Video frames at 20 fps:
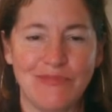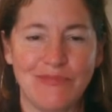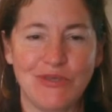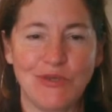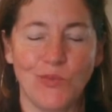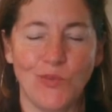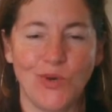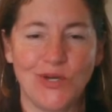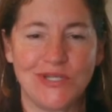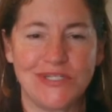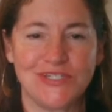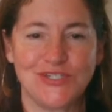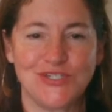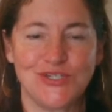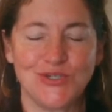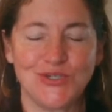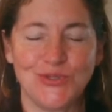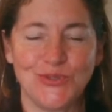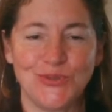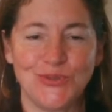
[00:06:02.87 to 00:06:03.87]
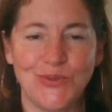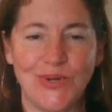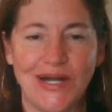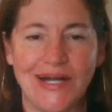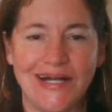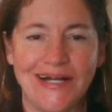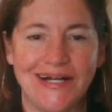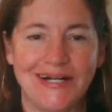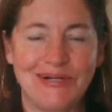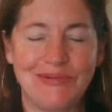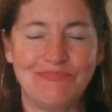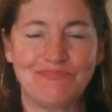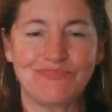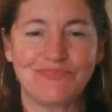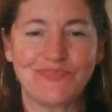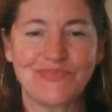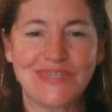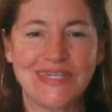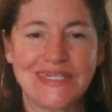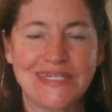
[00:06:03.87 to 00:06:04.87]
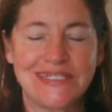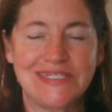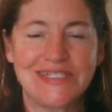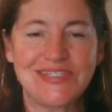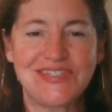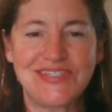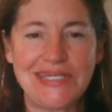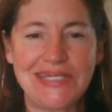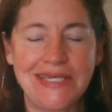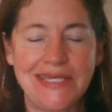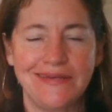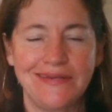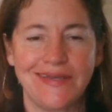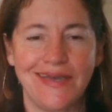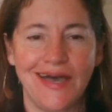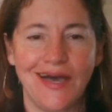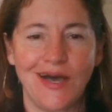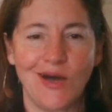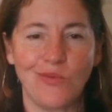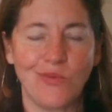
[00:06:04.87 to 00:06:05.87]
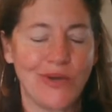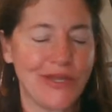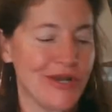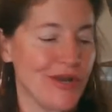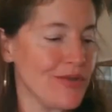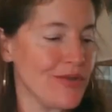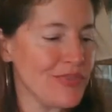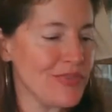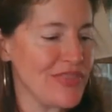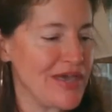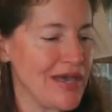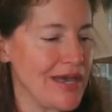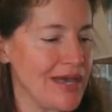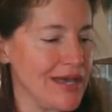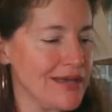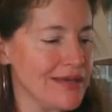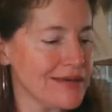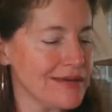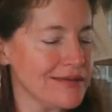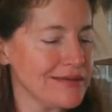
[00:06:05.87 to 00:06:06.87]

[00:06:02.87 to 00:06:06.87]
that you want to um, to see it uh, when uh, the